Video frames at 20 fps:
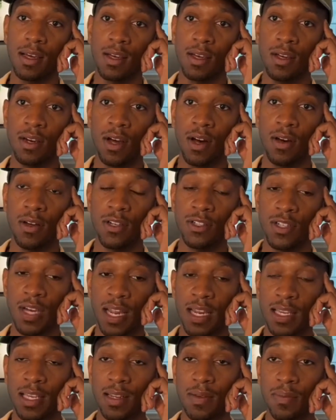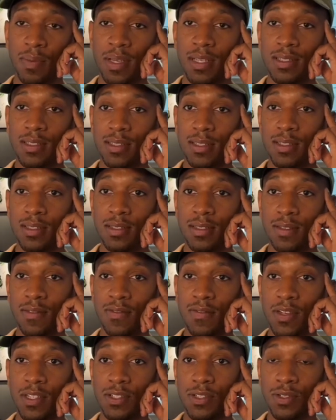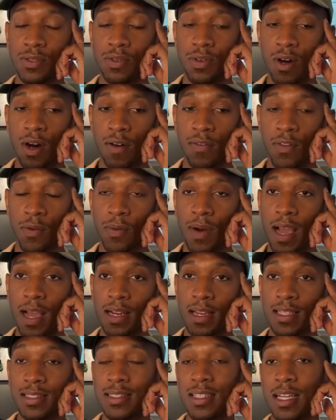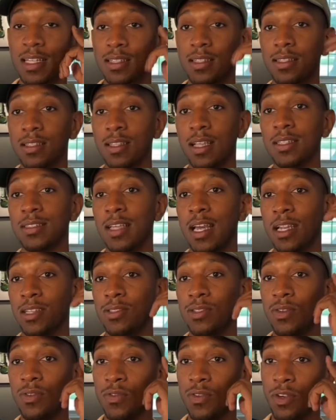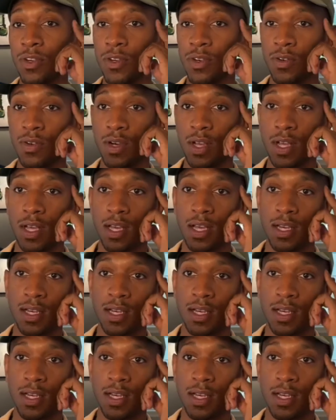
You're trying to get a piece to fit you off the rack. That's not a suit for you, right?